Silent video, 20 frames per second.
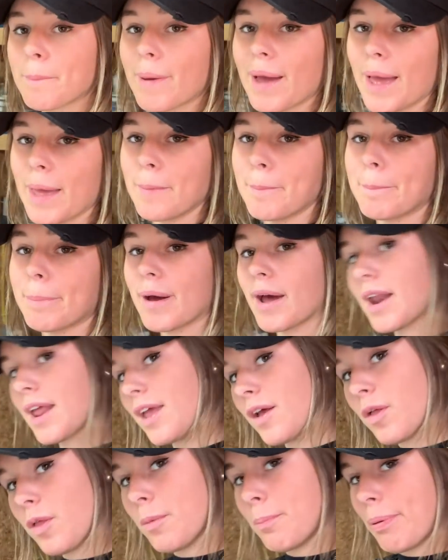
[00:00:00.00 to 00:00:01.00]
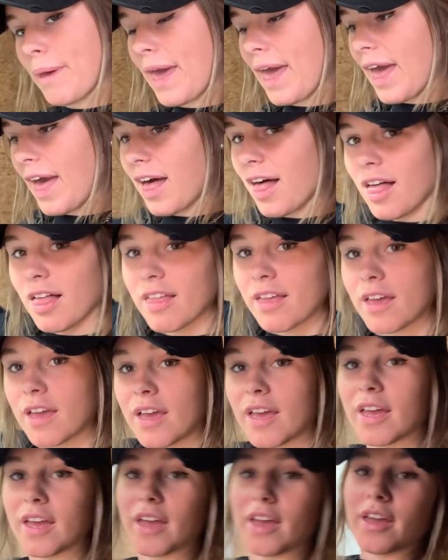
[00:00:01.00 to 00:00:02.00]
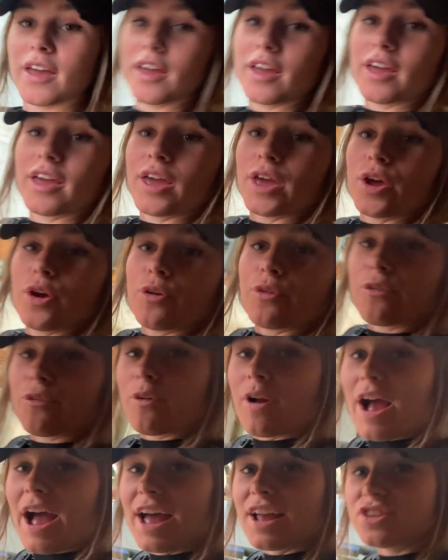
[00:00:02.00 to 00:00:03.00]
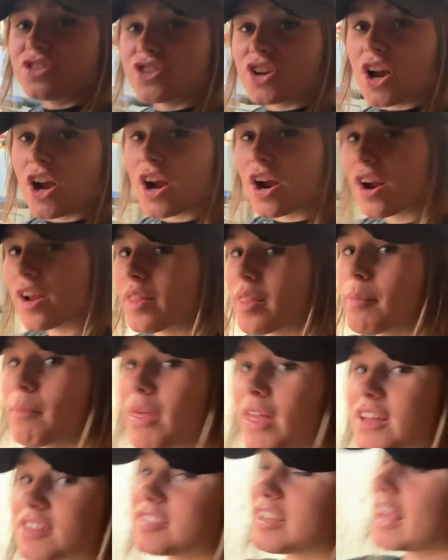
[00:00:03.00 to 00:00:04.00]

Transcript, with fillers: my buddy old pal, Roger the milk